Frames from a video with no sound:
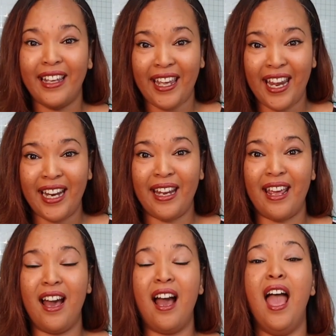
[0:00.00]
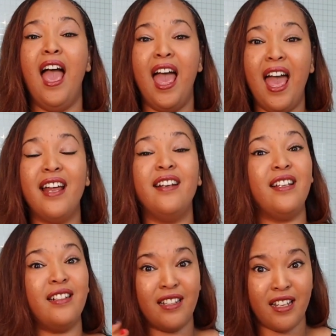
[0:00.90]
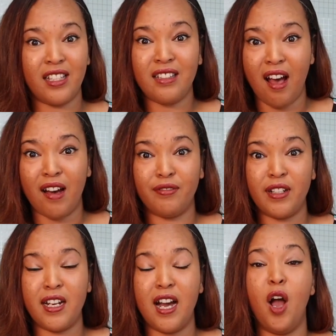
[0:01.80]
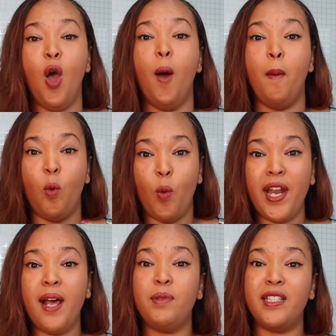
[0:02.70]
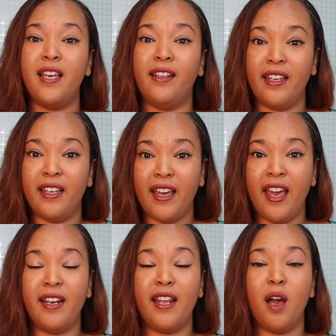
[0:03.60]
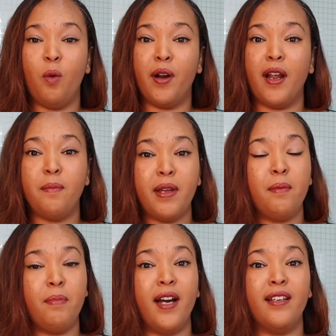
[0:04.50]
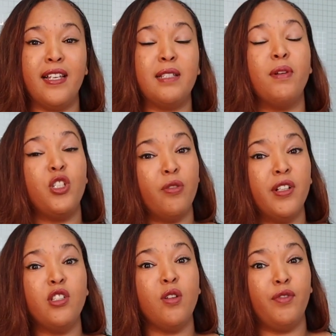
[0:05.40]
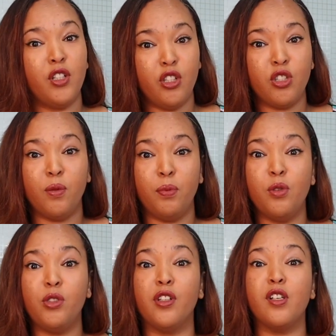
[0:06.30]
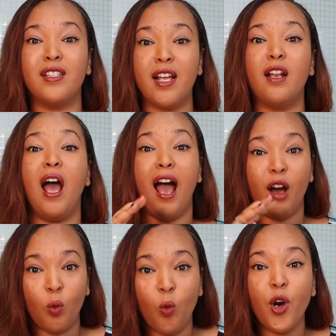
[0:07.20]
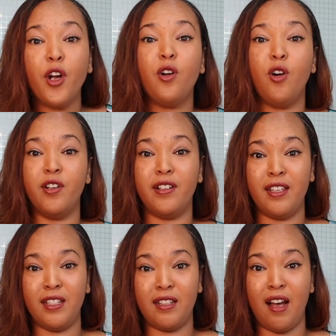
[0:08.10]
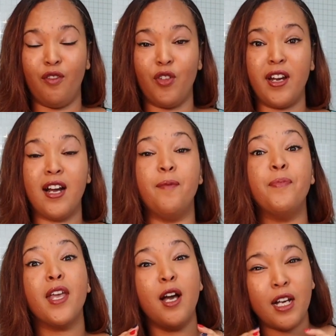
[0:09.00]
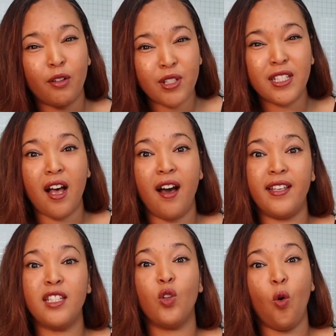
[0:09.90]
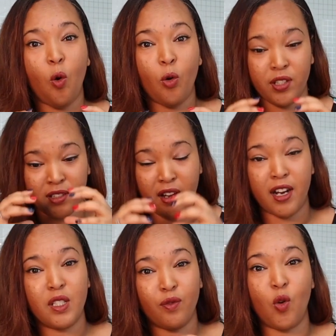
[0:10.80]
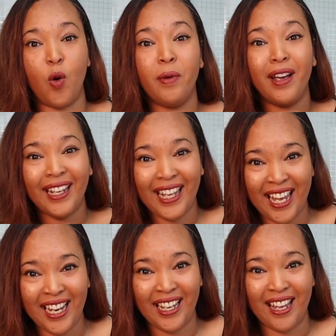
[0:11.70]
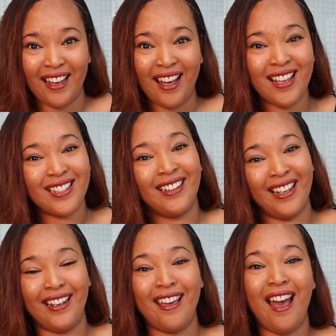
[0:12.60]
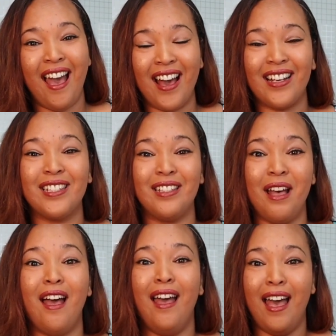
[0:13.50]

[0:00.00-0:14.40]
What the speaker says: Kenya and in East Africa. But when I'm saying in Kenya, what I mean by is majority of the distributors that work on East Africa resides or starts from Kenya, as Kenya acts the